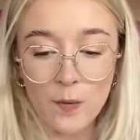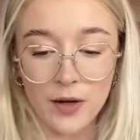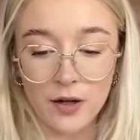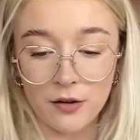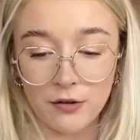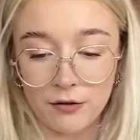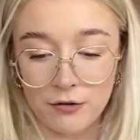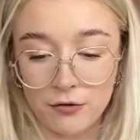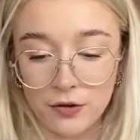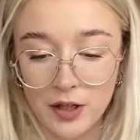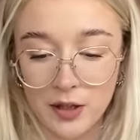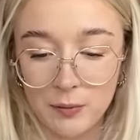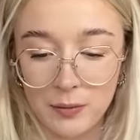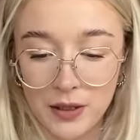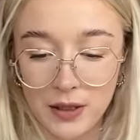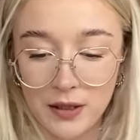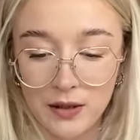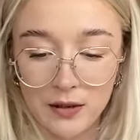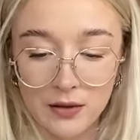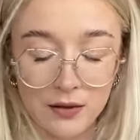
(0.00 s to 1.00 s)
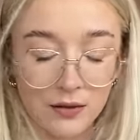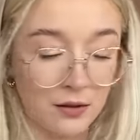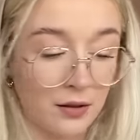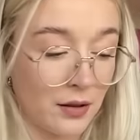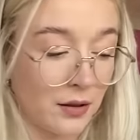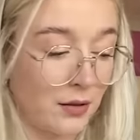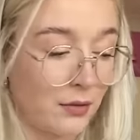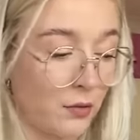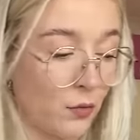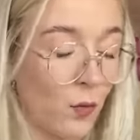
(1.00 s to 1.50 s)
in a freebie
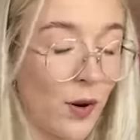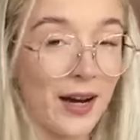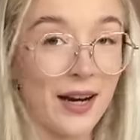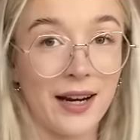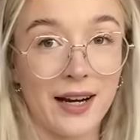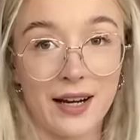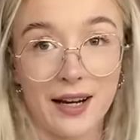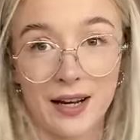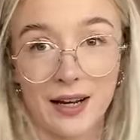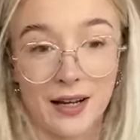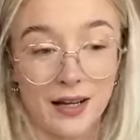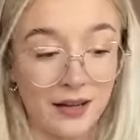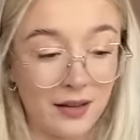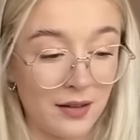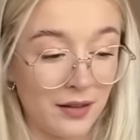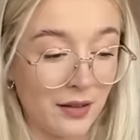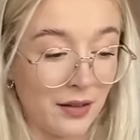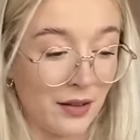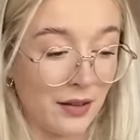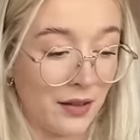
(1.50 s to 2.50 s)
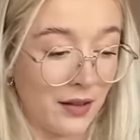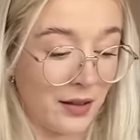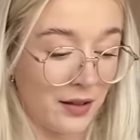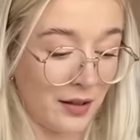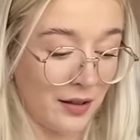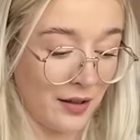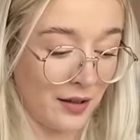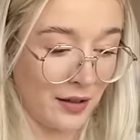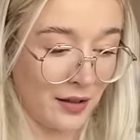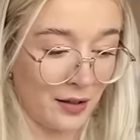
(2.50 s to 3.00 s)
when I can,
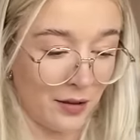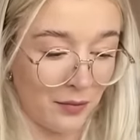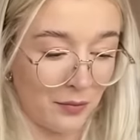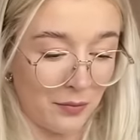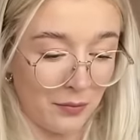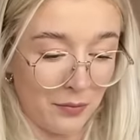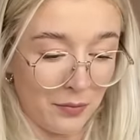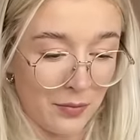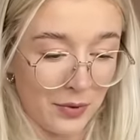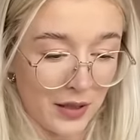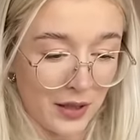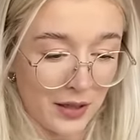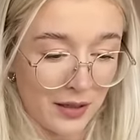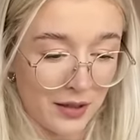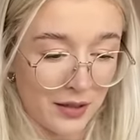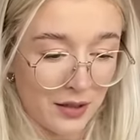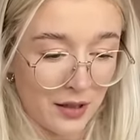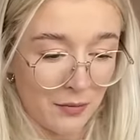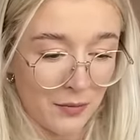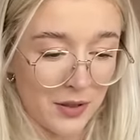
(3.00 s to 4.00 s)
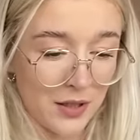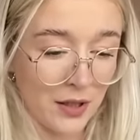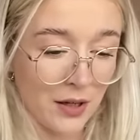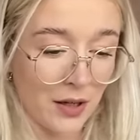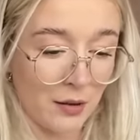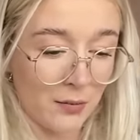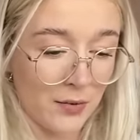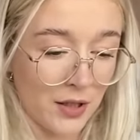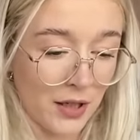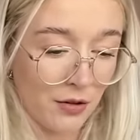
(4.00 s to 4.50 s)
but then
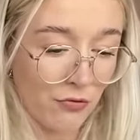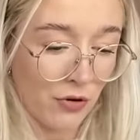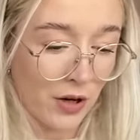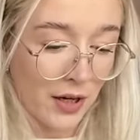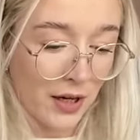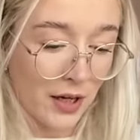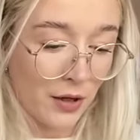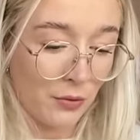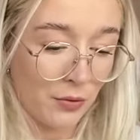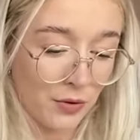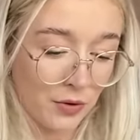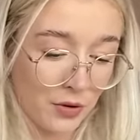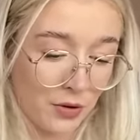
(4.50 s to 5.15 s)
sometimes I run out.